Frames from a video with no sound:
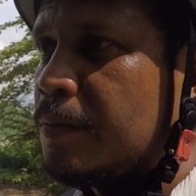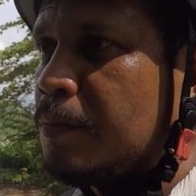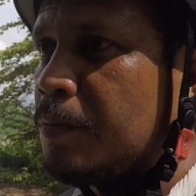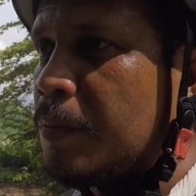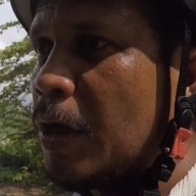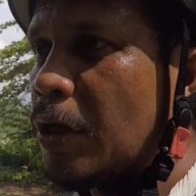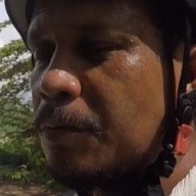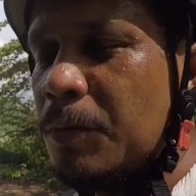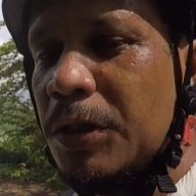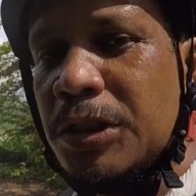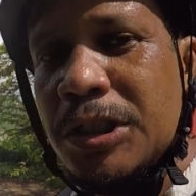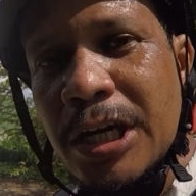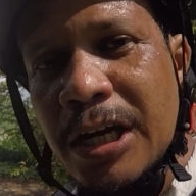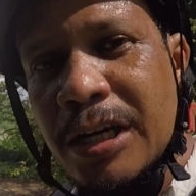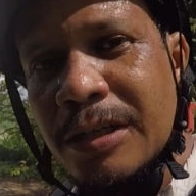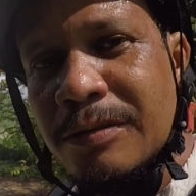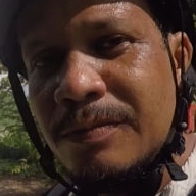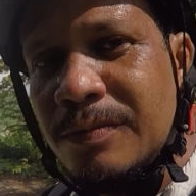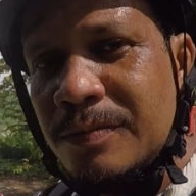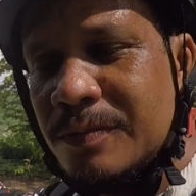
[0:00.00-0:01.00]
Mount
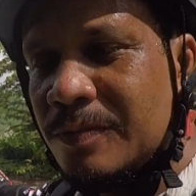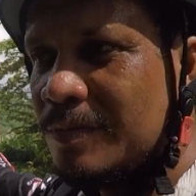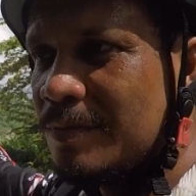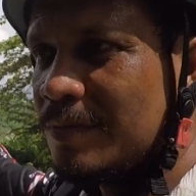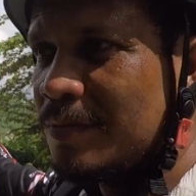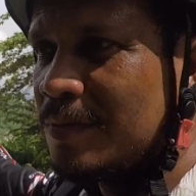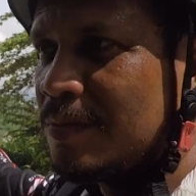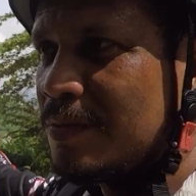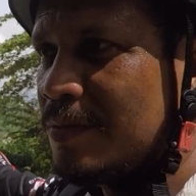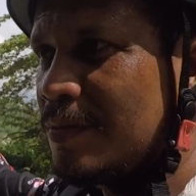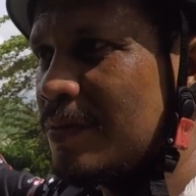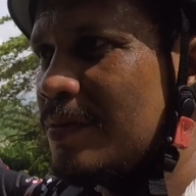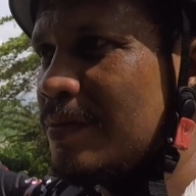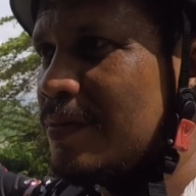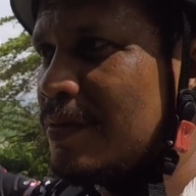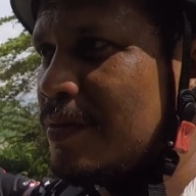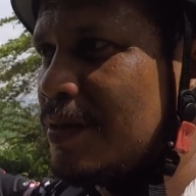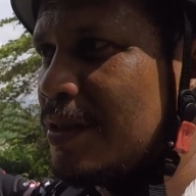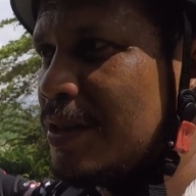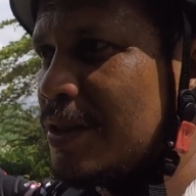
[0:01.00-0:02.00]
Bijiang
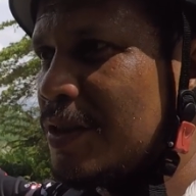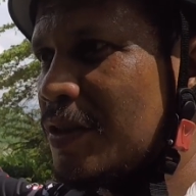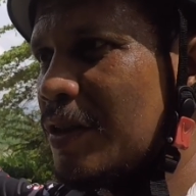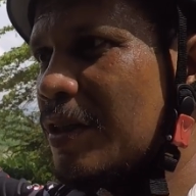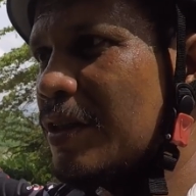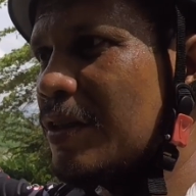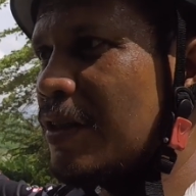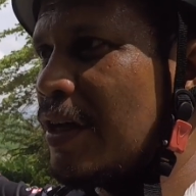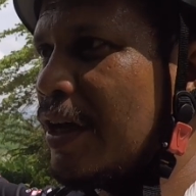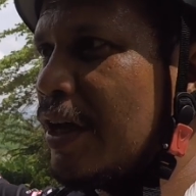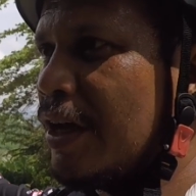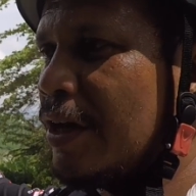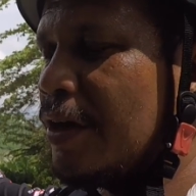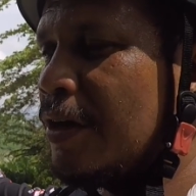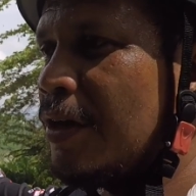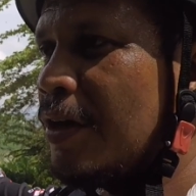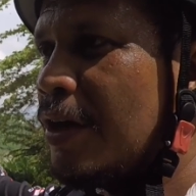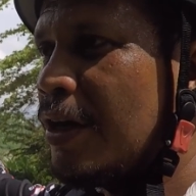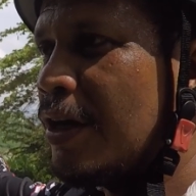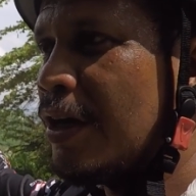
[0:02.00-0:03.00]
still there.
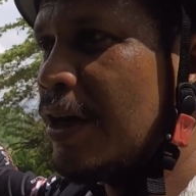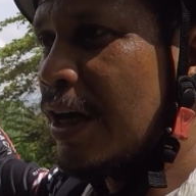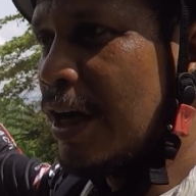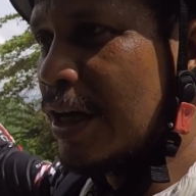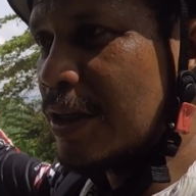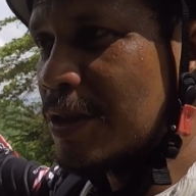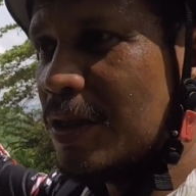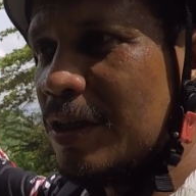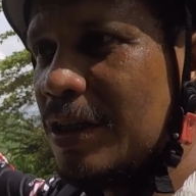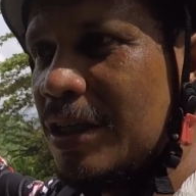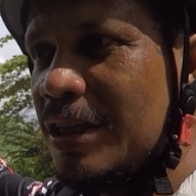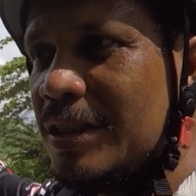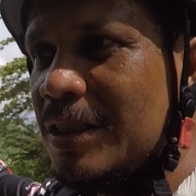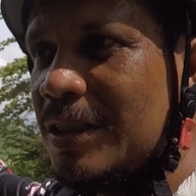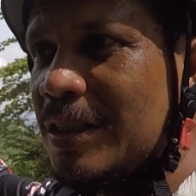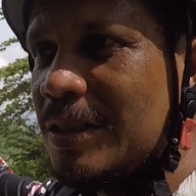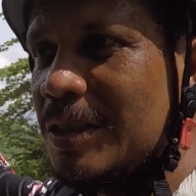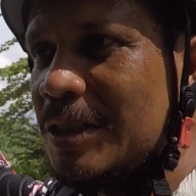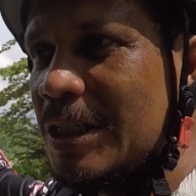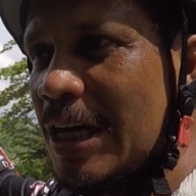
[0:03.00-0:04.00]
Actually,
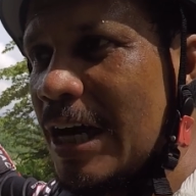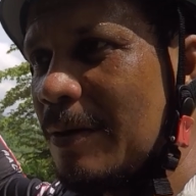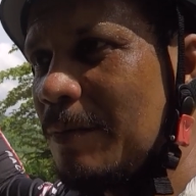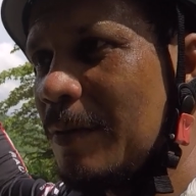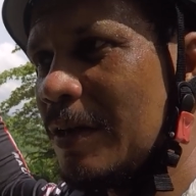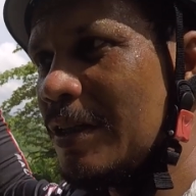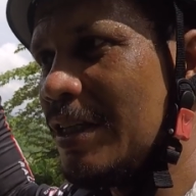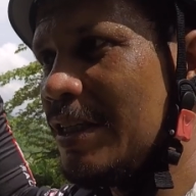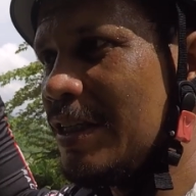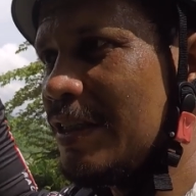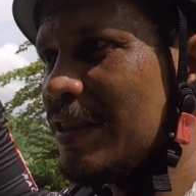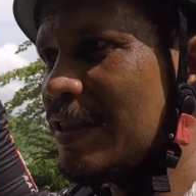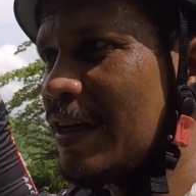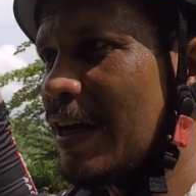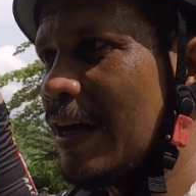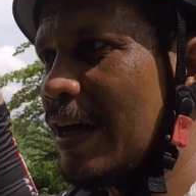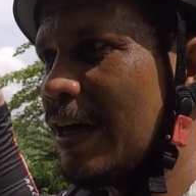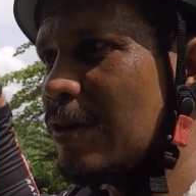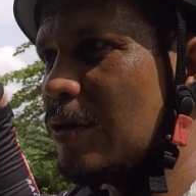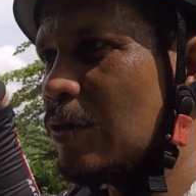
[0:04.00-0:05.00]
the Japanese
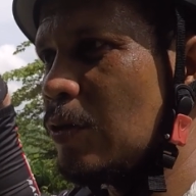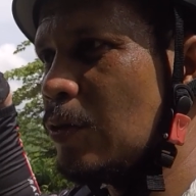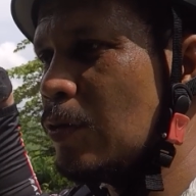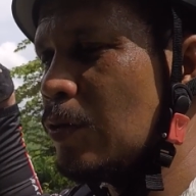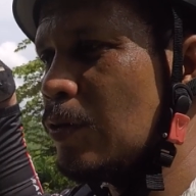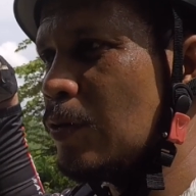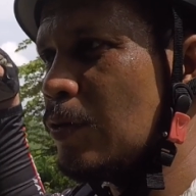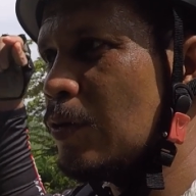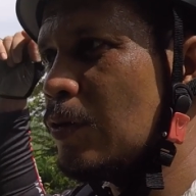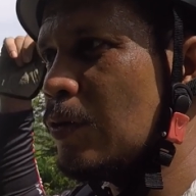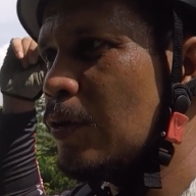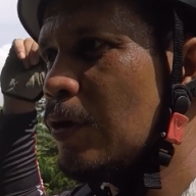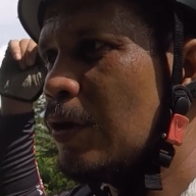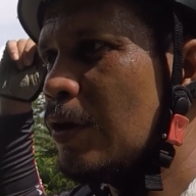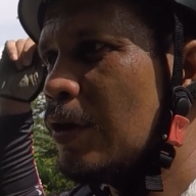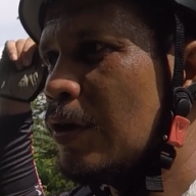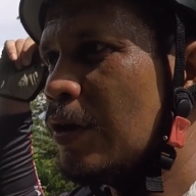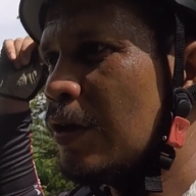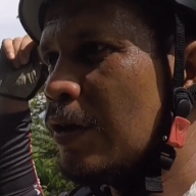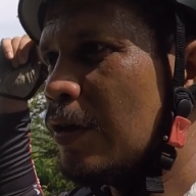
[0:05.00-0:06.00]
had to
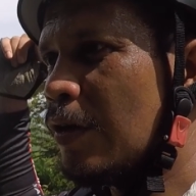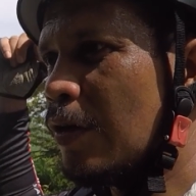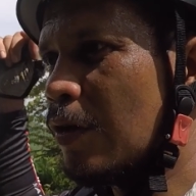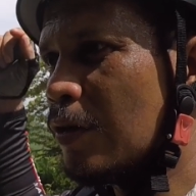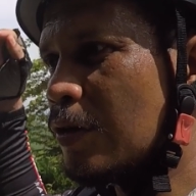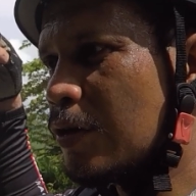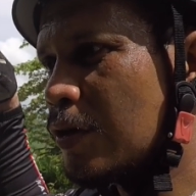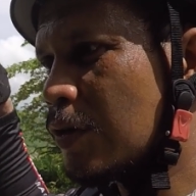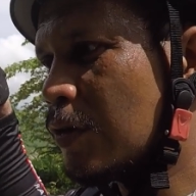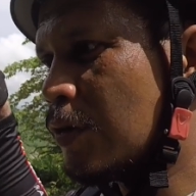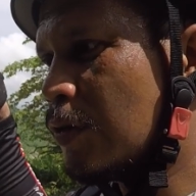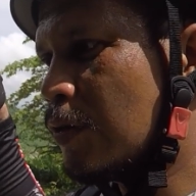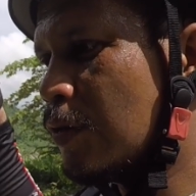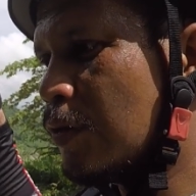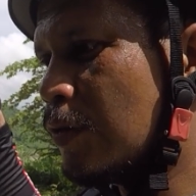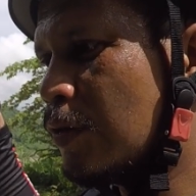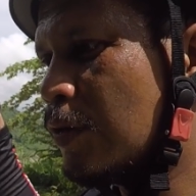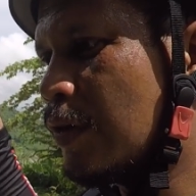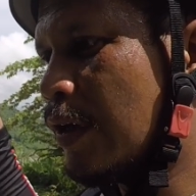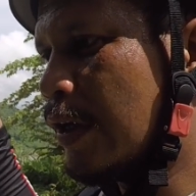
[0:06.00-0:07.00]

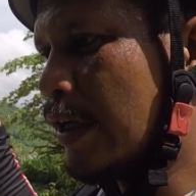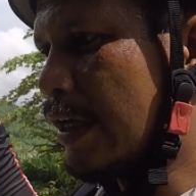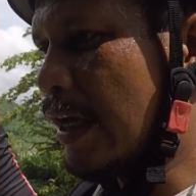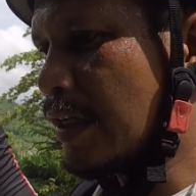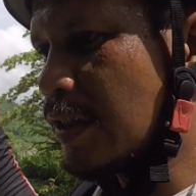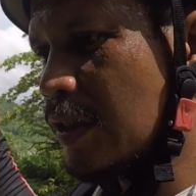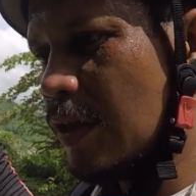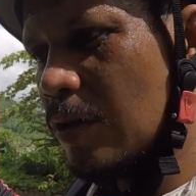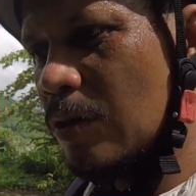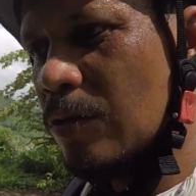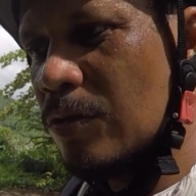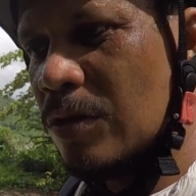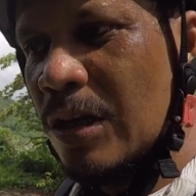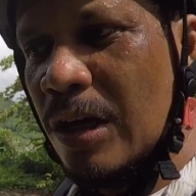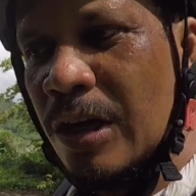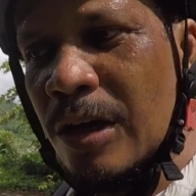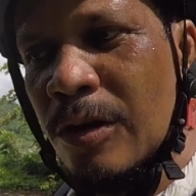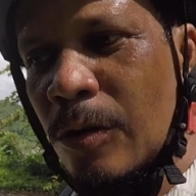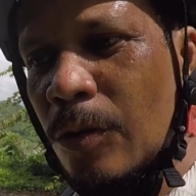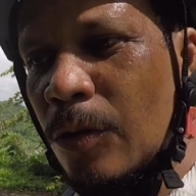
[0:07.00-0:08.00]
also execute
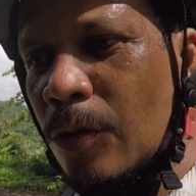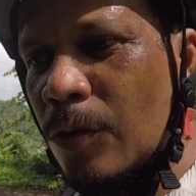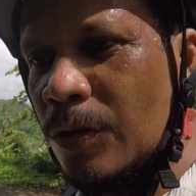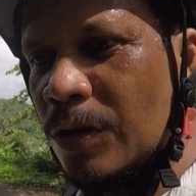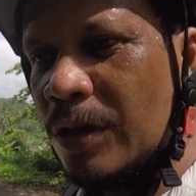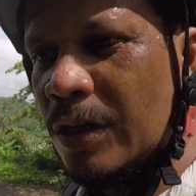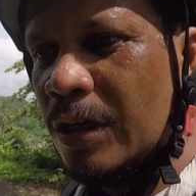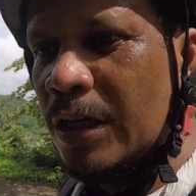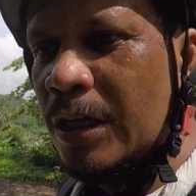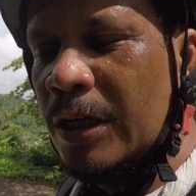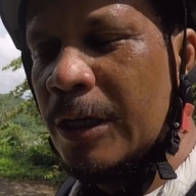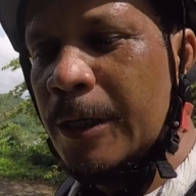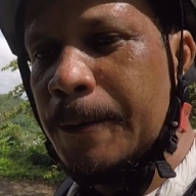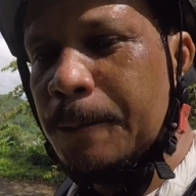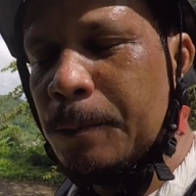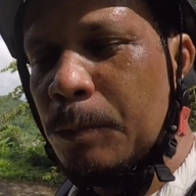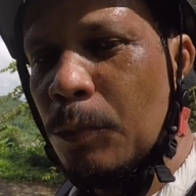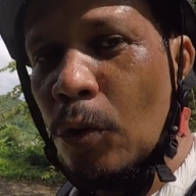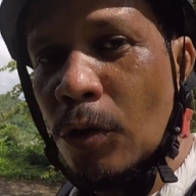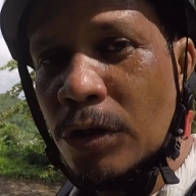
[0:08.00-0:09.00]
their own
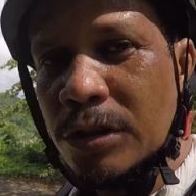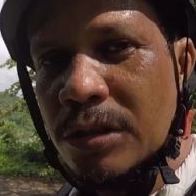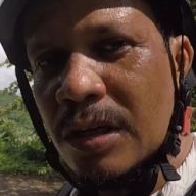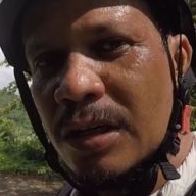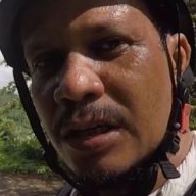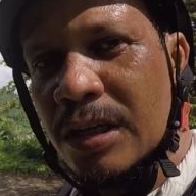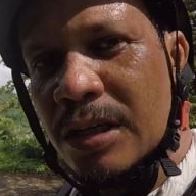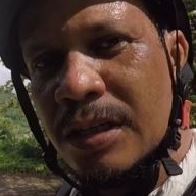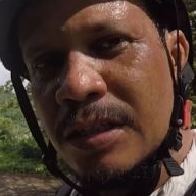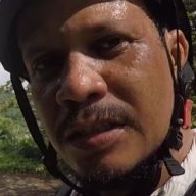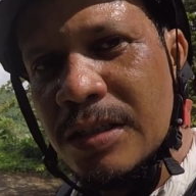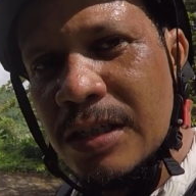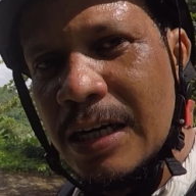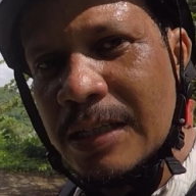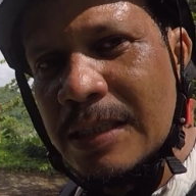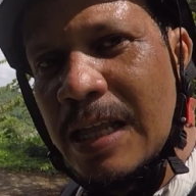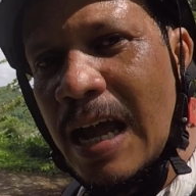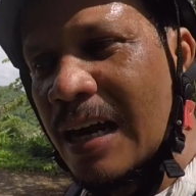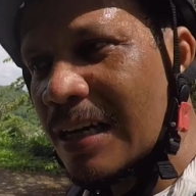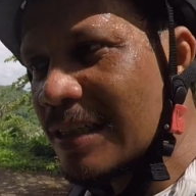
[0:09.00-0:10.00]
mortar
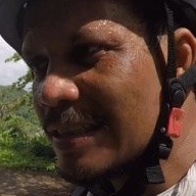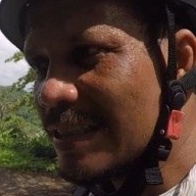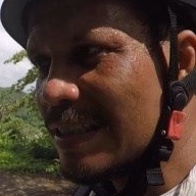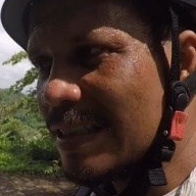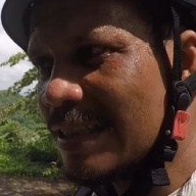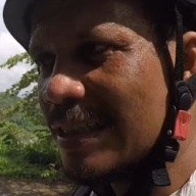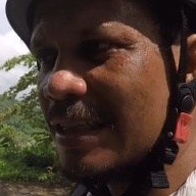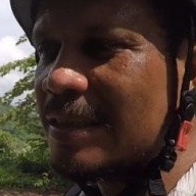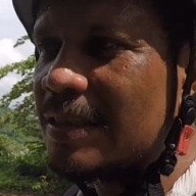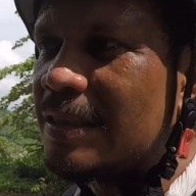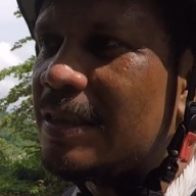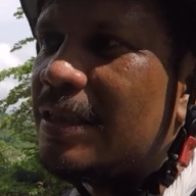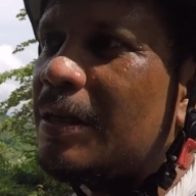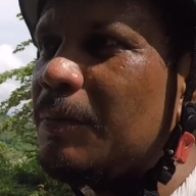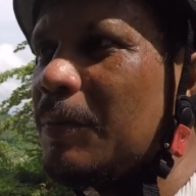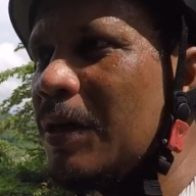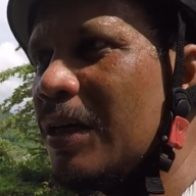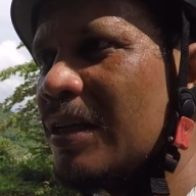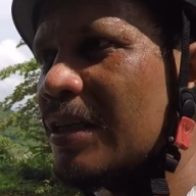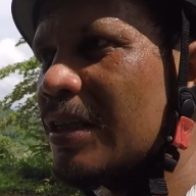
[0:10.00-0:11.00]
attacks against the
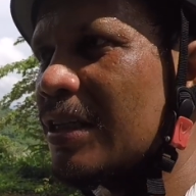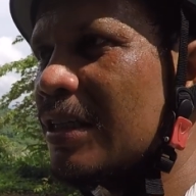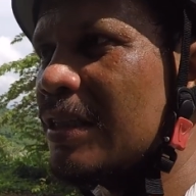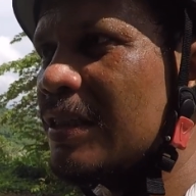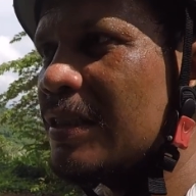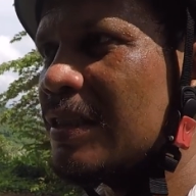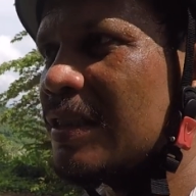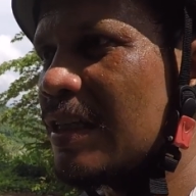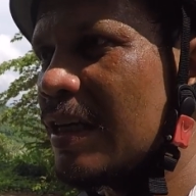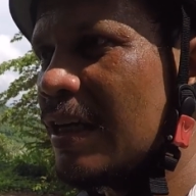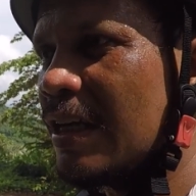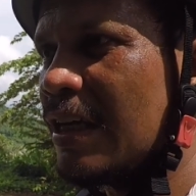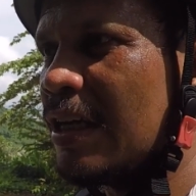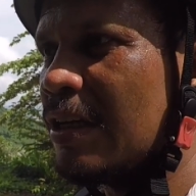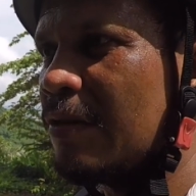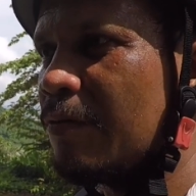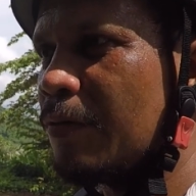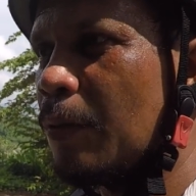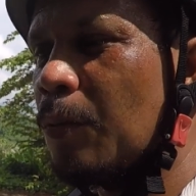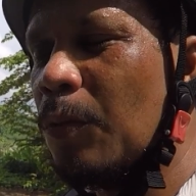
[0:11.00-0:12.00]
Americans.
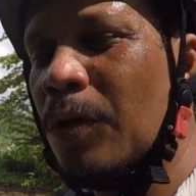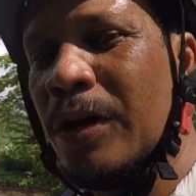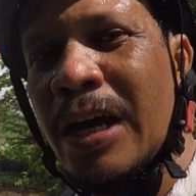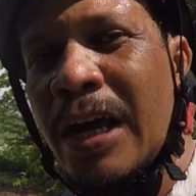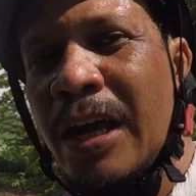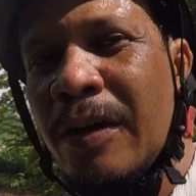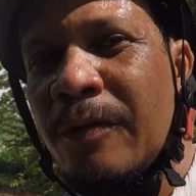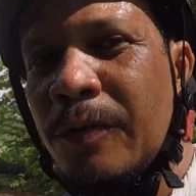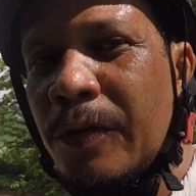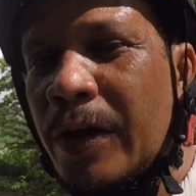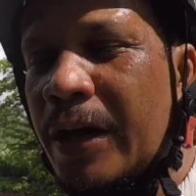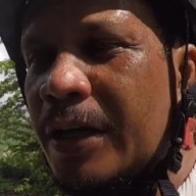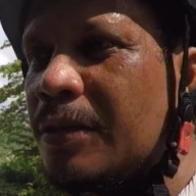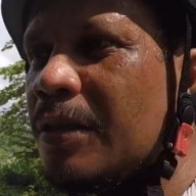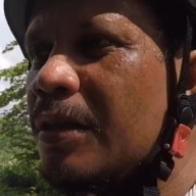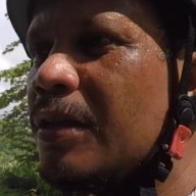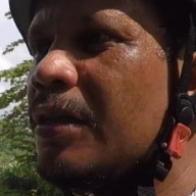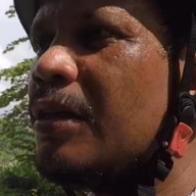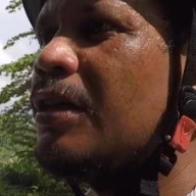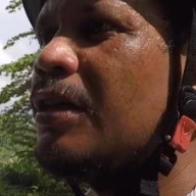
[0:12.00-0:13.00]
And from what I have read,